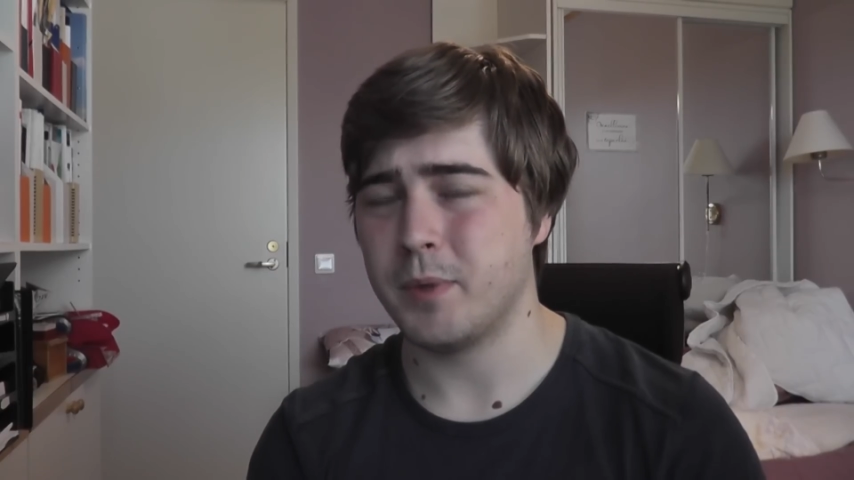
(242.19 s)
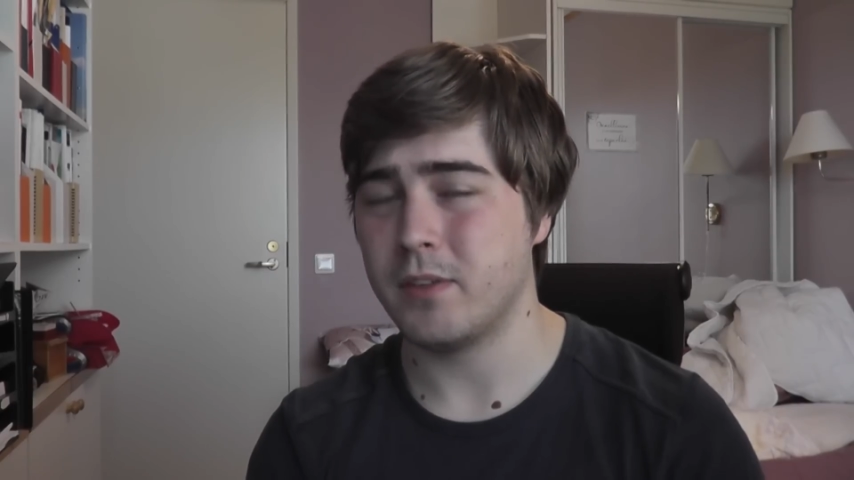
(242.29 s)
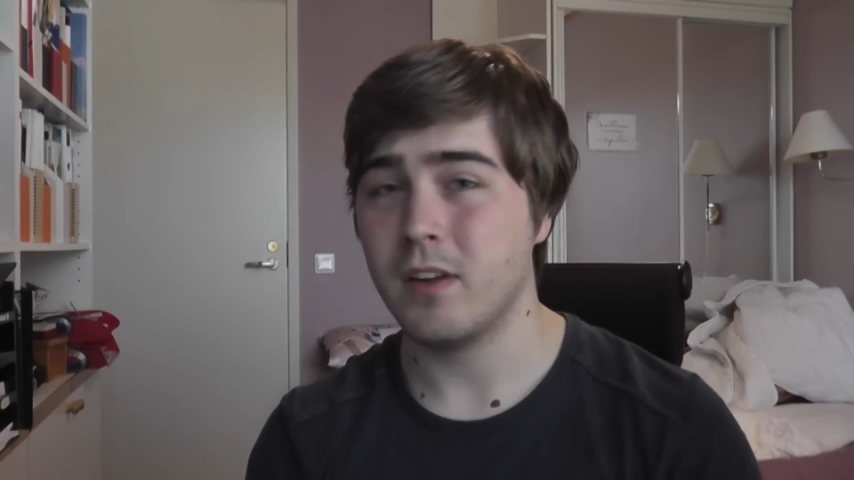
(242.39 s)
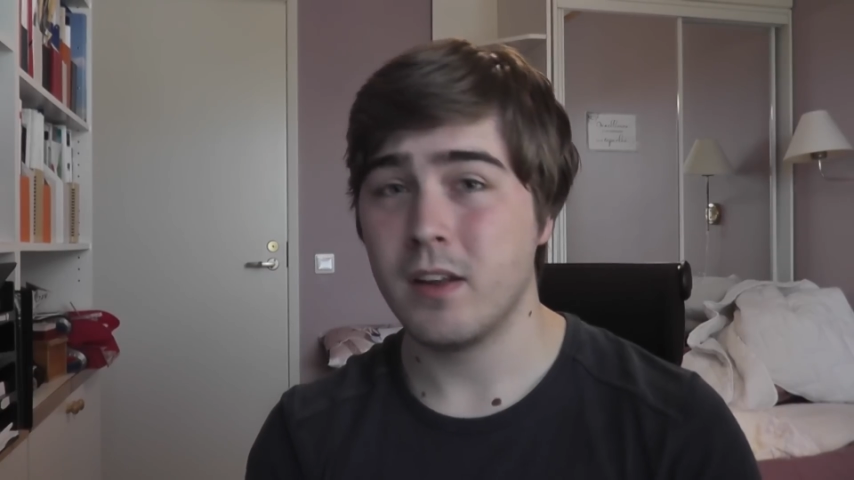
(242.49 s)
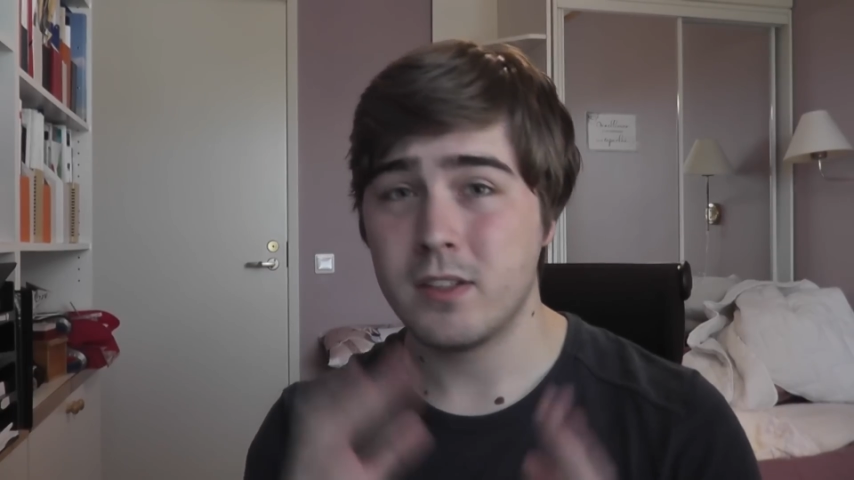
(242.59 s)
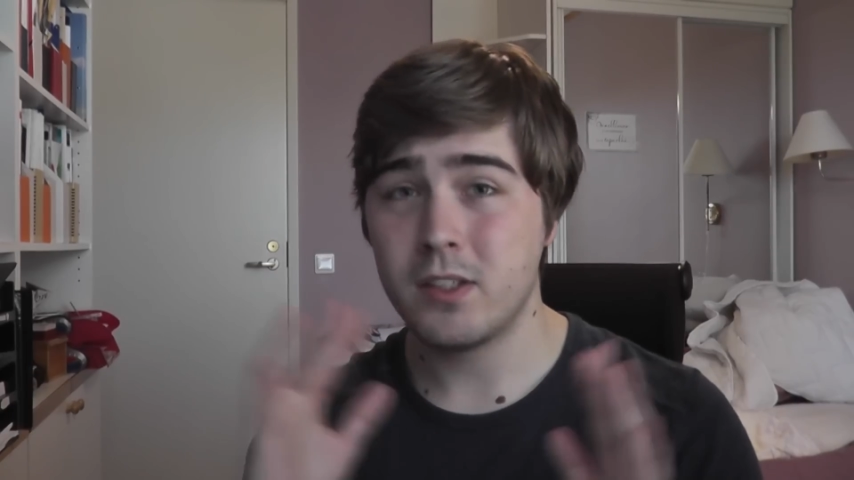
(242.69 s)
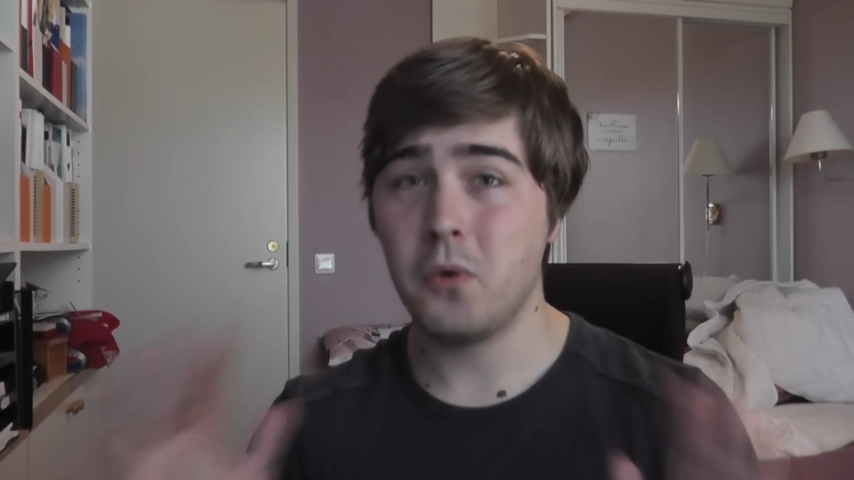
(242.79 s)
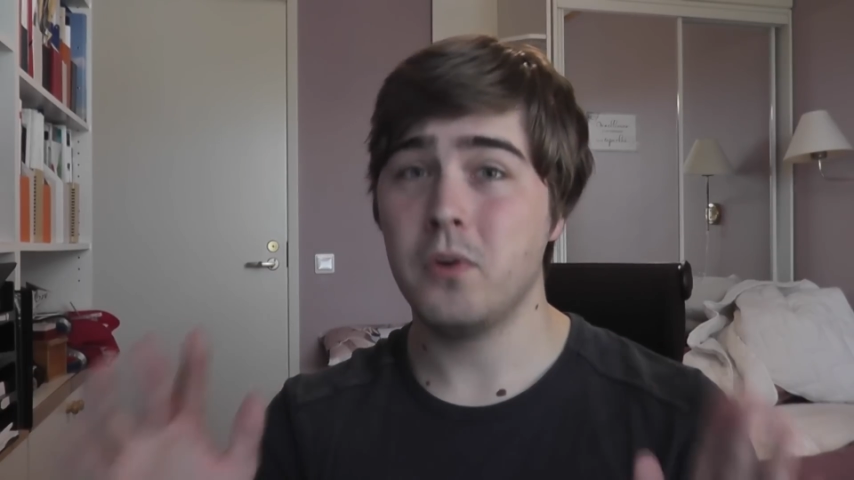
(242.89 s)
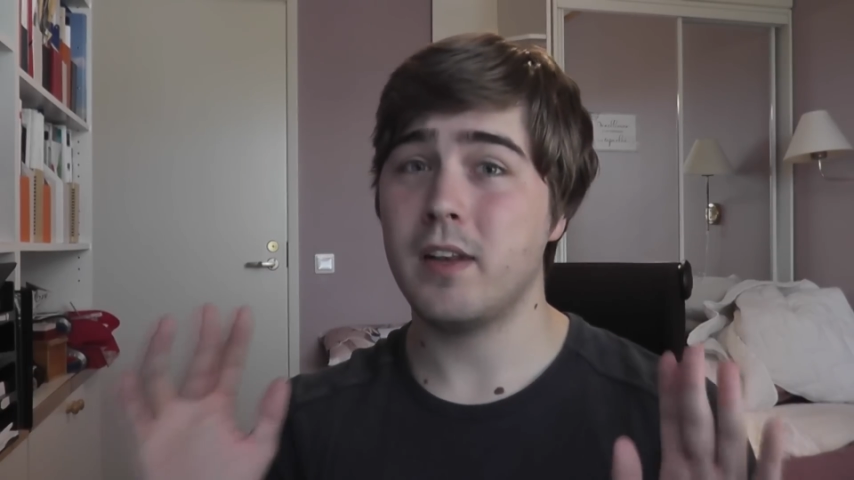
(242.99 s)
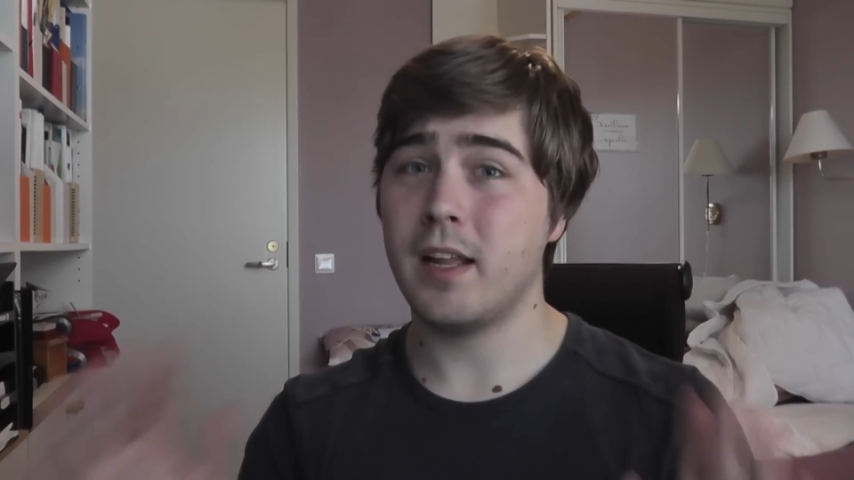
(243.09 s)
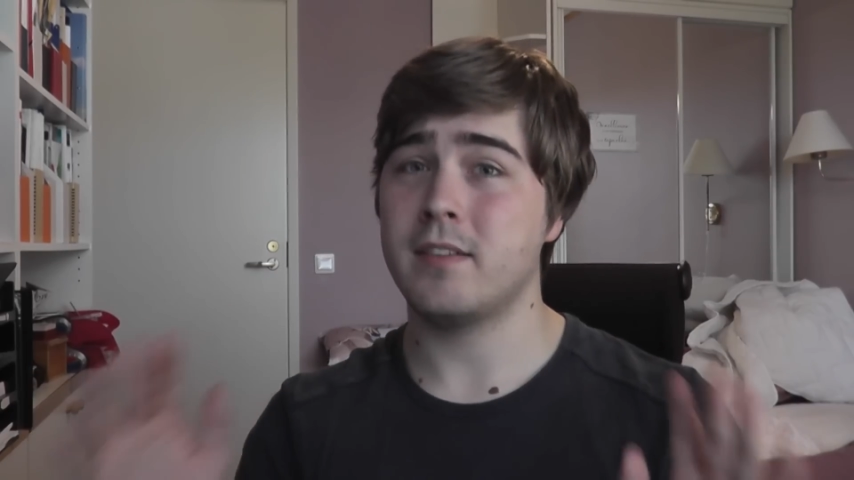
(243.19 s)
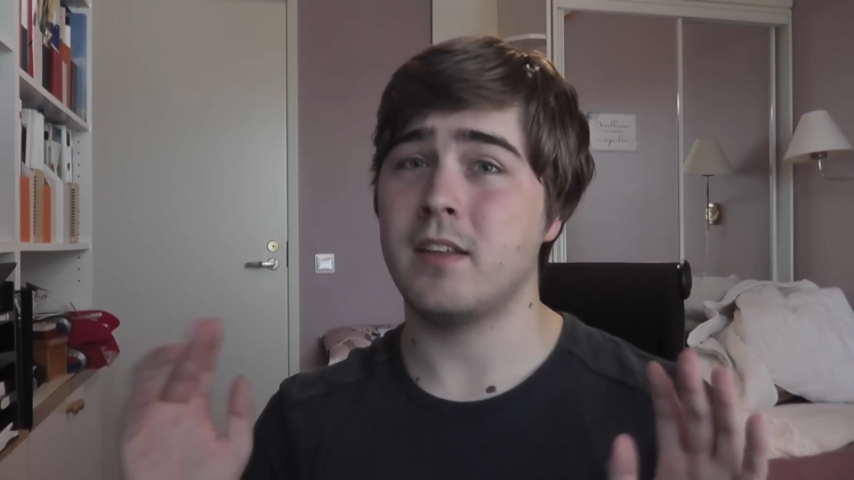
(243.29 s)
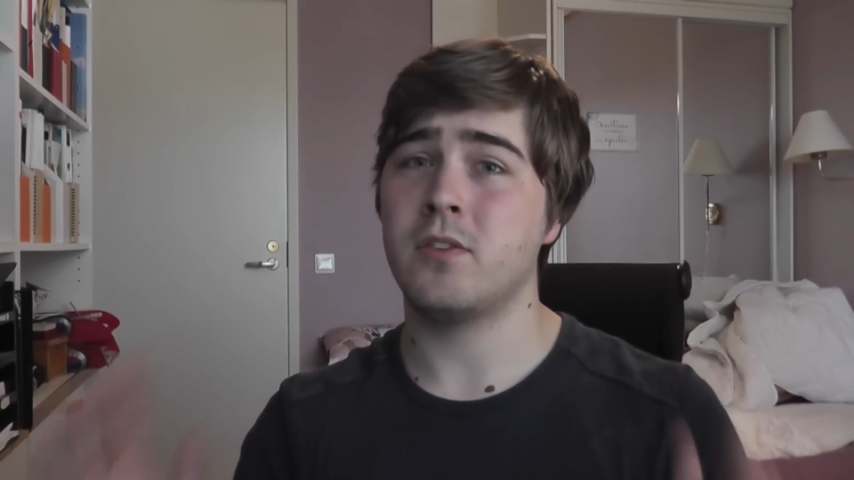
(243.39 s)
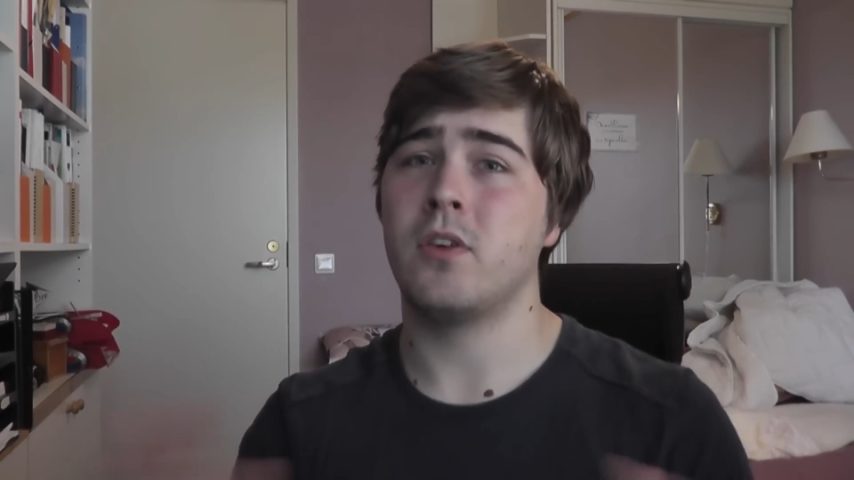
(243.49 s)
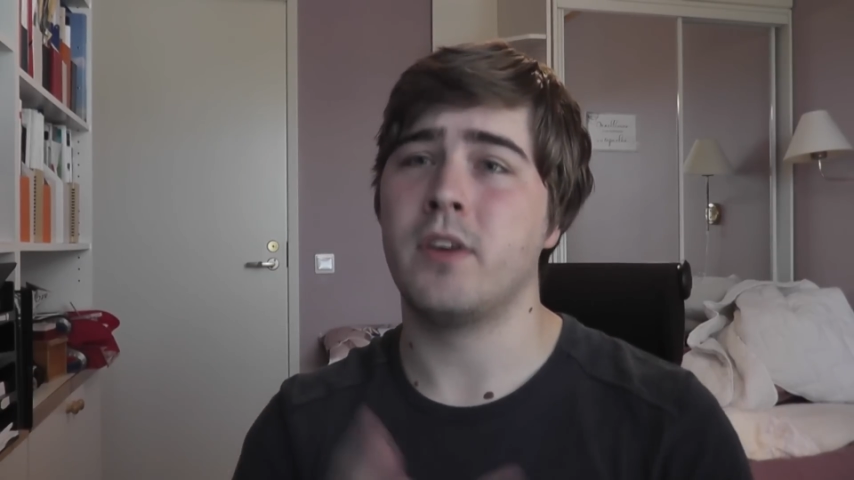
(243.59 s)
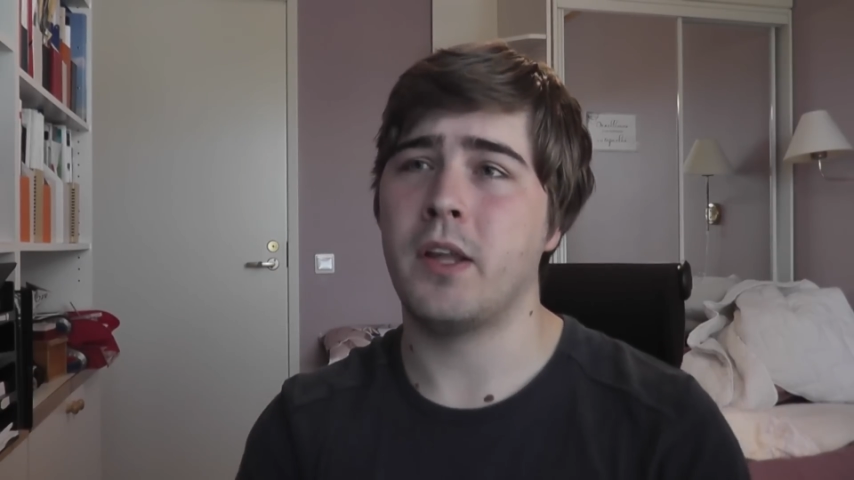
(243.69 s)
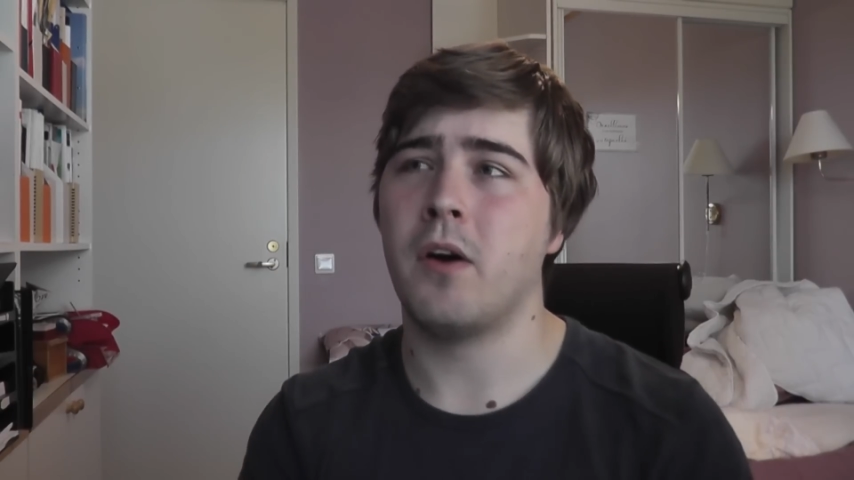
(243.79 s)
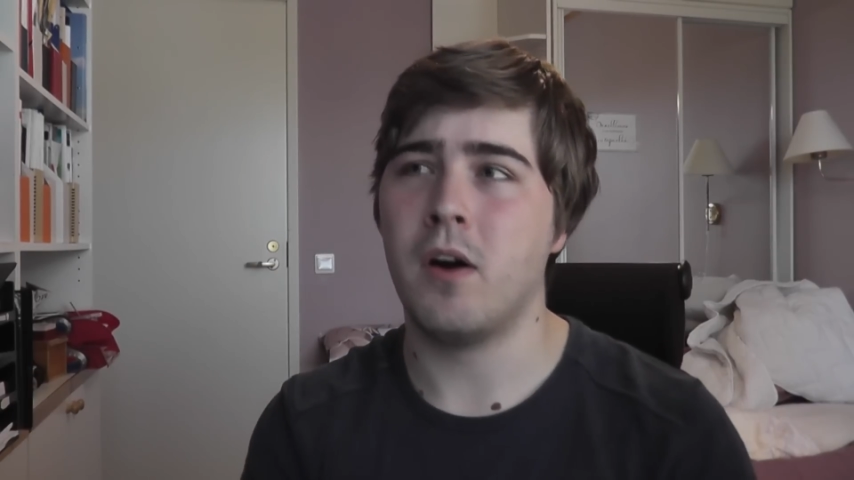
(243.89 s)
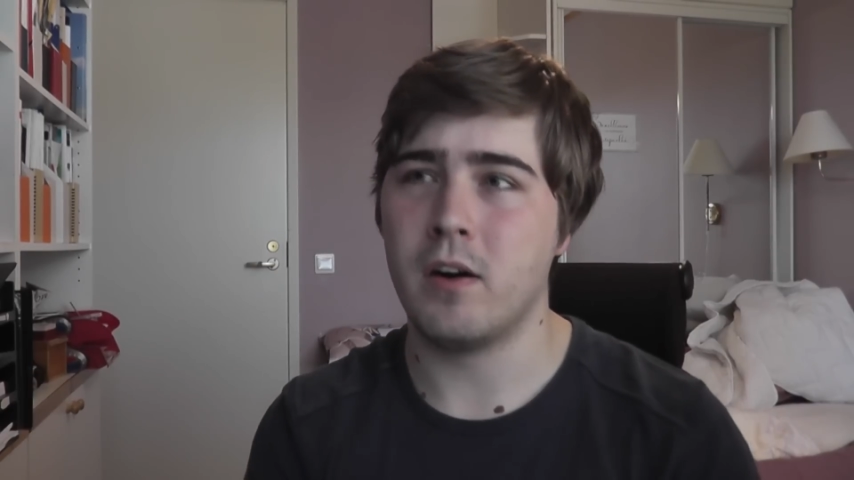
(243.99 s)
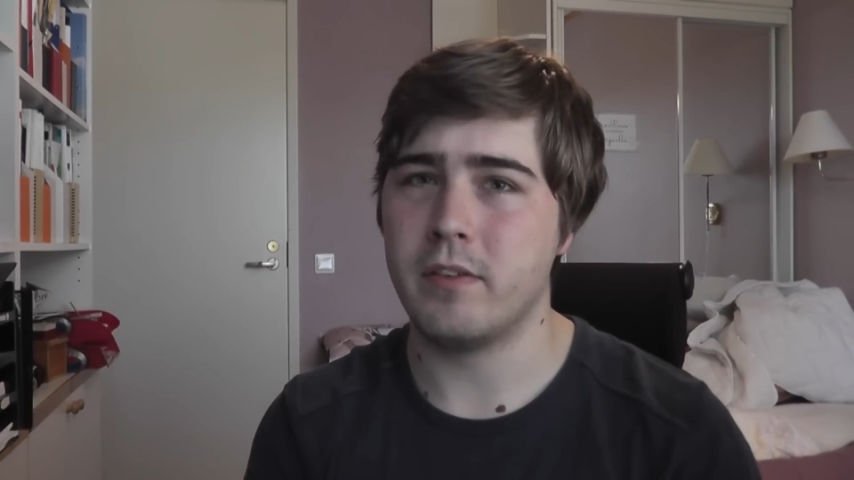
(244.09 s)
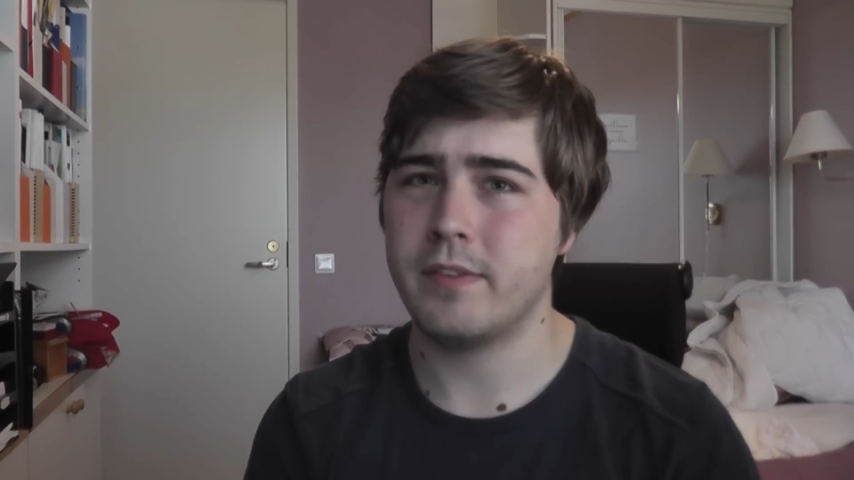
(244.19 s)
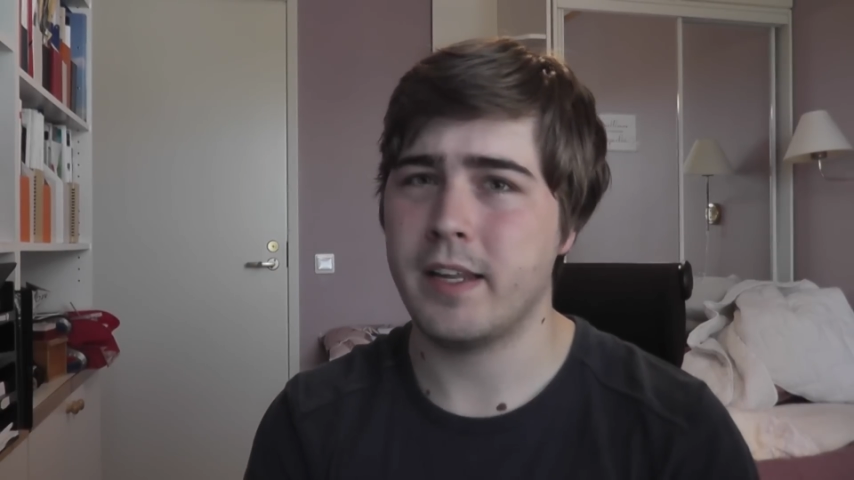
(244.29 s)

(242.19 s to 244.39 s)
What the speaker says: but don't let that turn you off.